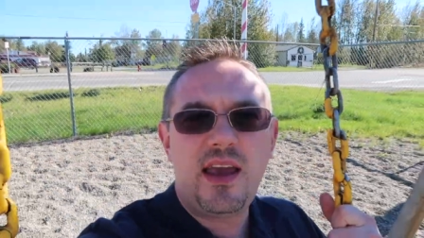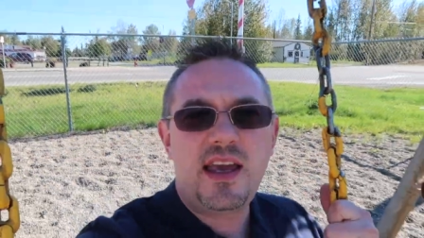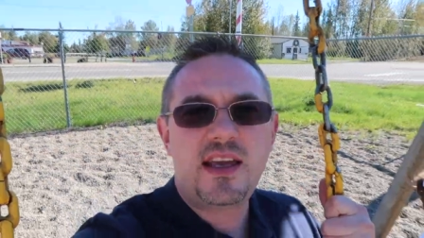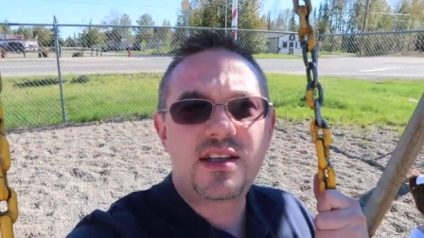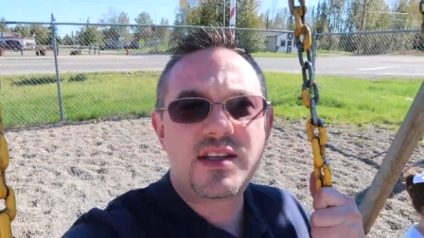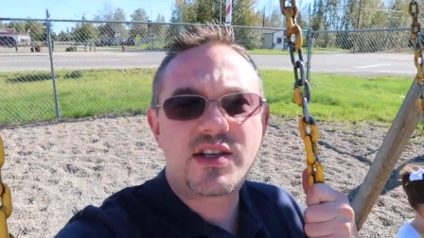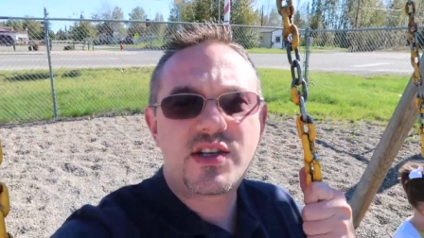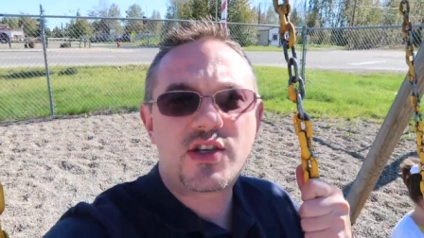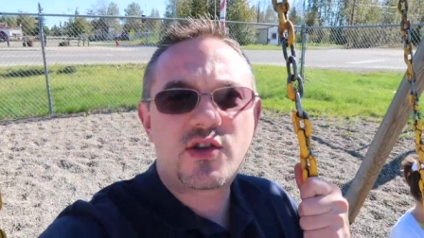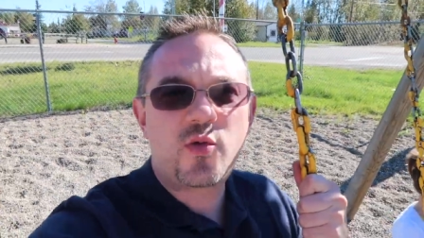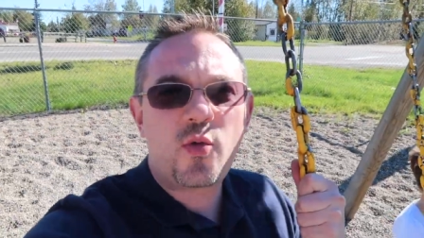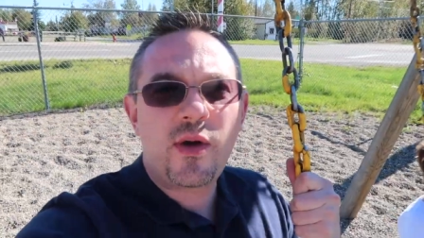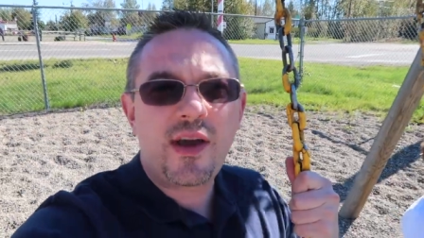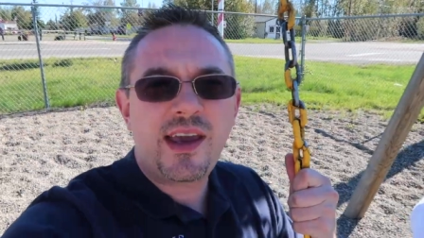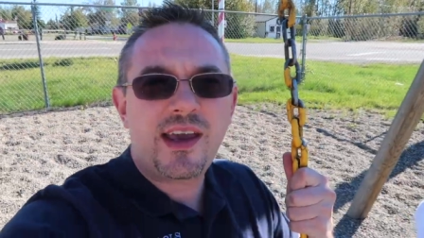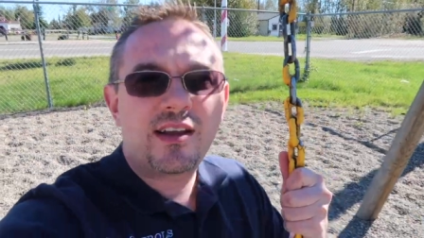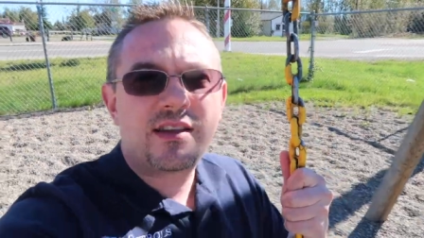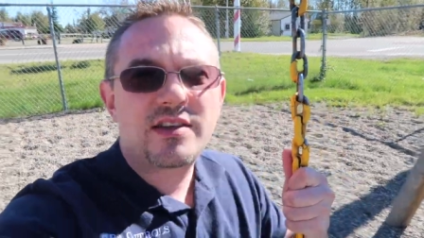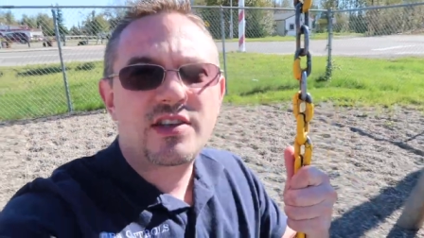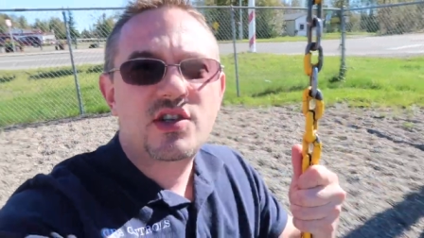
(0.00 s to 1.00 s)
is
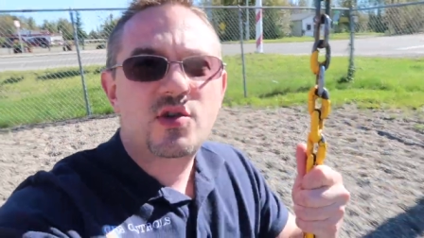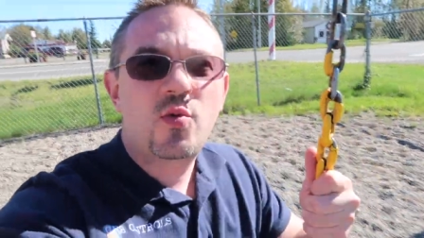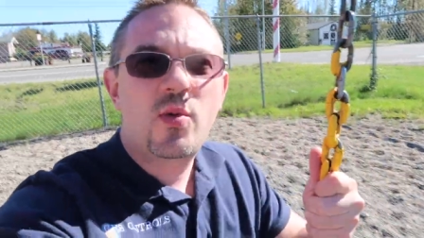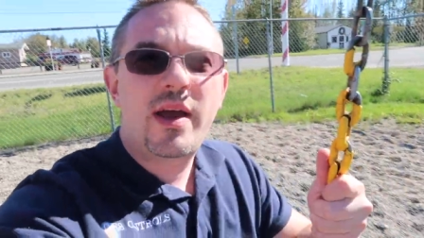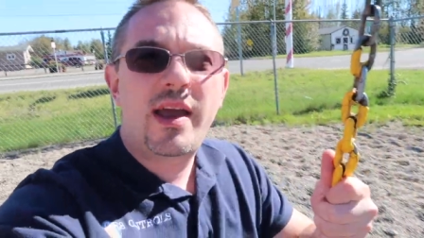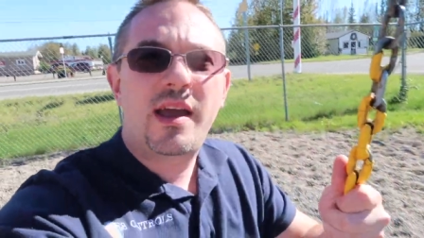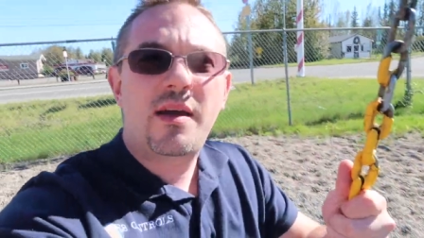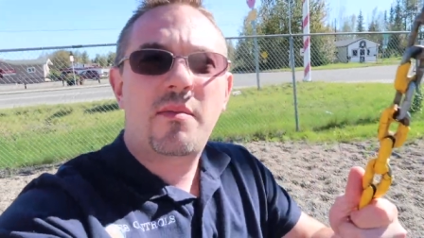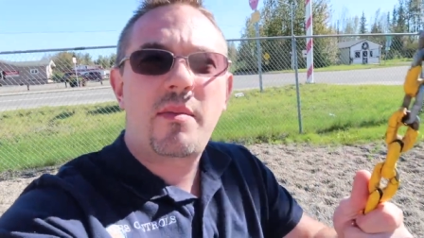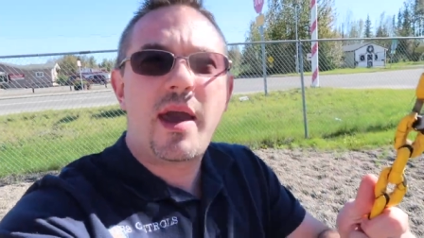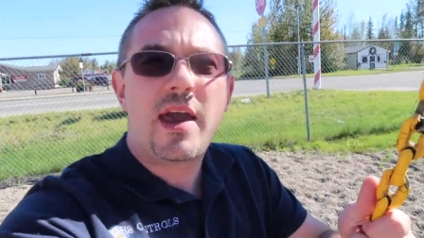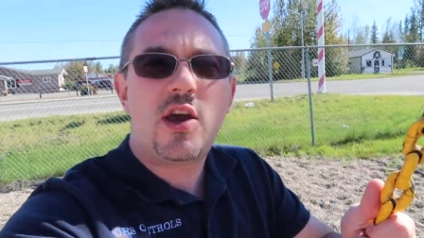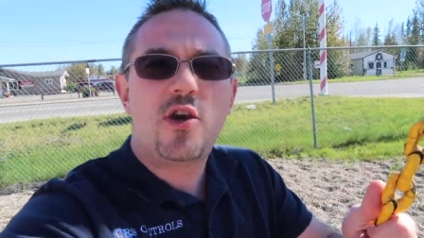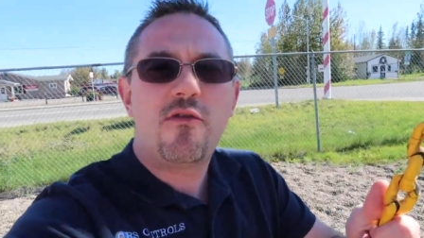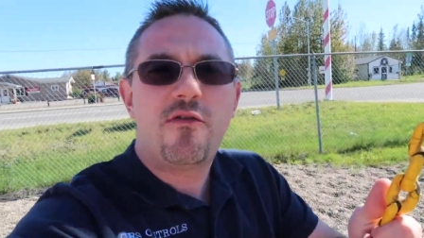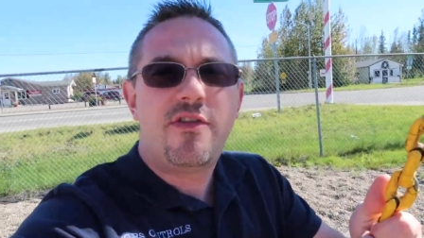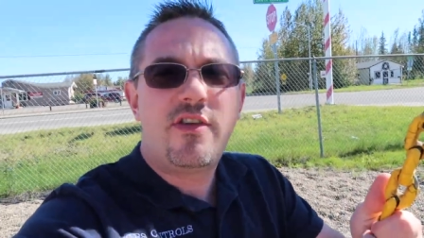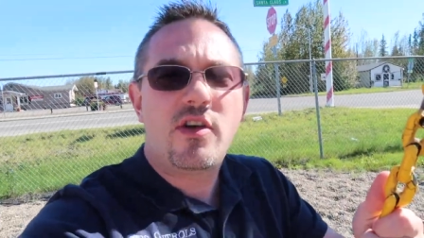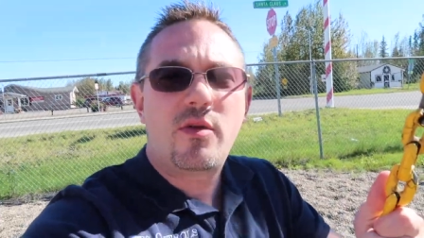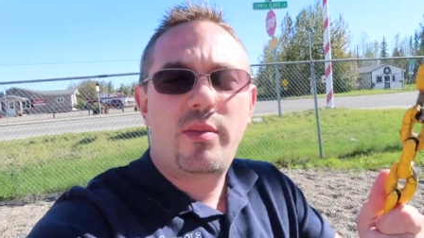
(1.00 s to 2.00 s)
swinging on the swing make
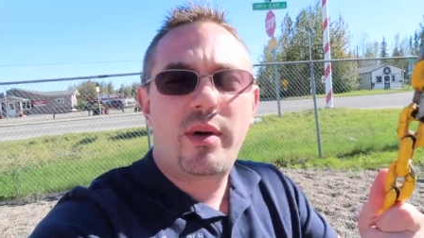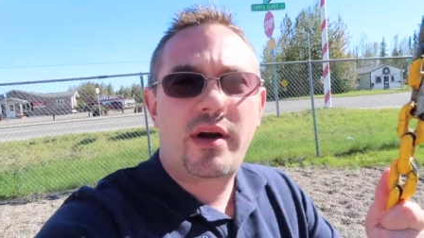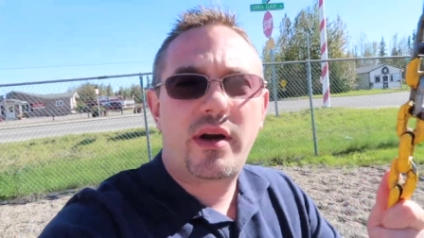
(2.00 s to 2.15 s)
you feel